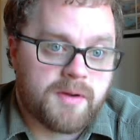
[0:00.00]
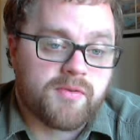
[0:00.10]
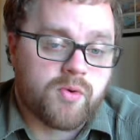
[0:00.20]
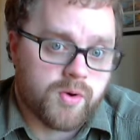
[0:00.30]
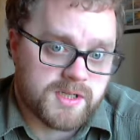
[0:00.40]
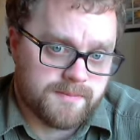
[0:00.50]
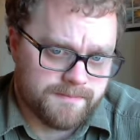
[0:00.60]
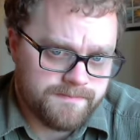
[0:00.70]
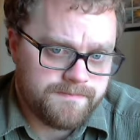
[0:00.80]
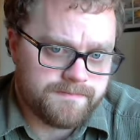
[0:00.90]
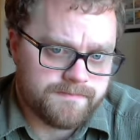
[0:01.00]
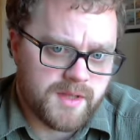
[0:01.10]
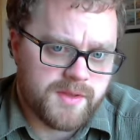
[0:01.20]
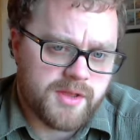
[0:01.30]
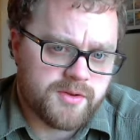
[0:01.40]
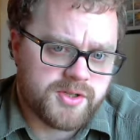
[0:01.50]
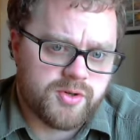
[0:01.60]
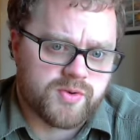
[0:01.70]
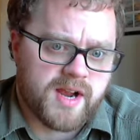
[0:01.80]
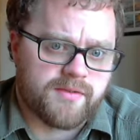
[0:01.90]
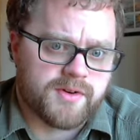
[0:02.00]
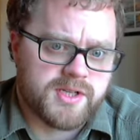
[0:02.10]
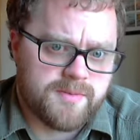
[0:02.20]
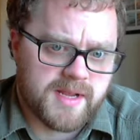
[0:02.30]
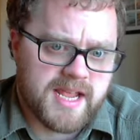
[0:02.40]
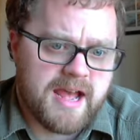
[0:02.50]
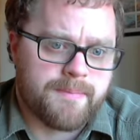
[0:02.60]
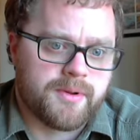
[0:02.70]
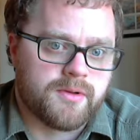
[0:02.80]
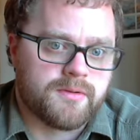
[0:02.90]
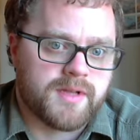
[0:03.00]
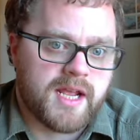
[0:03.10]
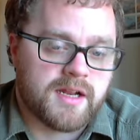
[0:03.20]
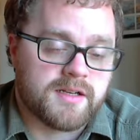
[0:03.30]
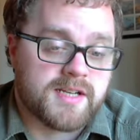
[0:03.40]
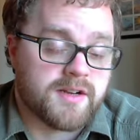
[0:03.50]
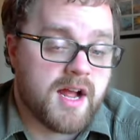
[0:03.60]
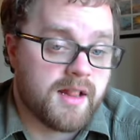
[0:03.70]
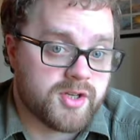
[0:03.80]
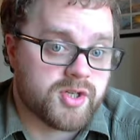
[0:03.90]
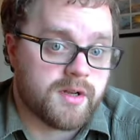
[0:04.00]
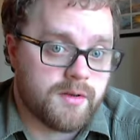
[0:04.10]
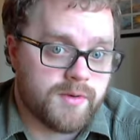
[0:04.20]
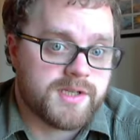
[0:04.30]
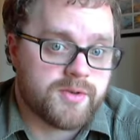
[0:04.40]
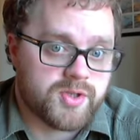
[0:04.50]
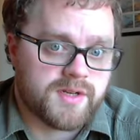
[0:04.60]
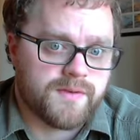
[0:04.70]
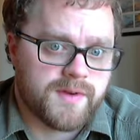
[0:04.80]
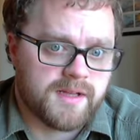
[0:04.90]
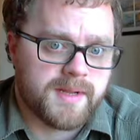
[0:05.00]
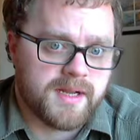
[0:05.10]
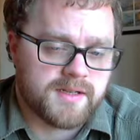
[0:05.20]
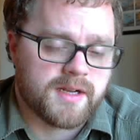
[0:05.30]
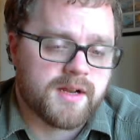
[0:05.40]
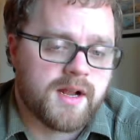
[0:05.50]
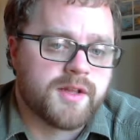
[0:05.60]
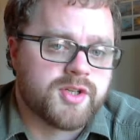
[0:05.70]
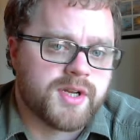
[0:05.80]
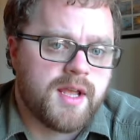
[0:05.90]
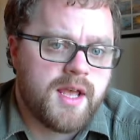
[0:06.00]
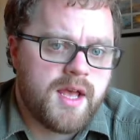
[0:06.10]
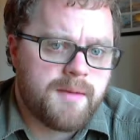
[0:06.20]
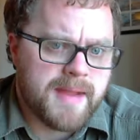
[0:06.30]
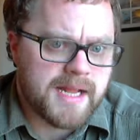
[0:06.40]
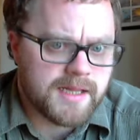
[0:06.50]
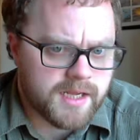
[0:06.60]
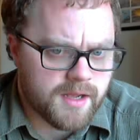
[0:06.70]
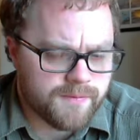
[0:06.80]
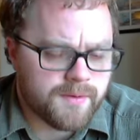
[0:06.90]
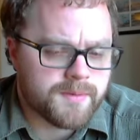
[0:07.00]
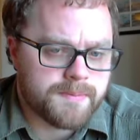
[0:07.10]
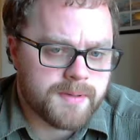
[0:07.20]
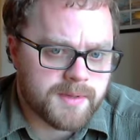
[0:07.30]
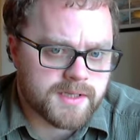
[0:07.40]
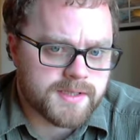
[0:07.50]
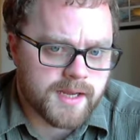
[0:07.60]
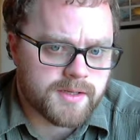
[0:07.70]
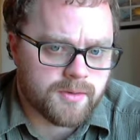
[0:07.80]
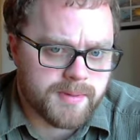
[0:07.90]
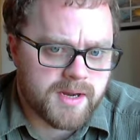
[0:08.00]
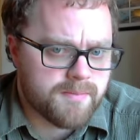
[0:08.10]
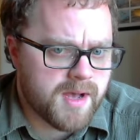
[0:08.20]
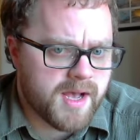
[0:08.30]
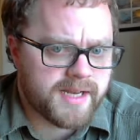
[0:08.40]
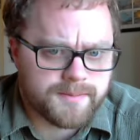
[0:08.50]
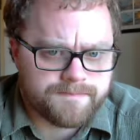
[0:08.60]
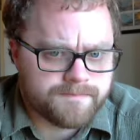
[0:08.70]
of course, the other two drivers, human capital and technology, research and development in technology, mainly come from the public sector. Bear in mind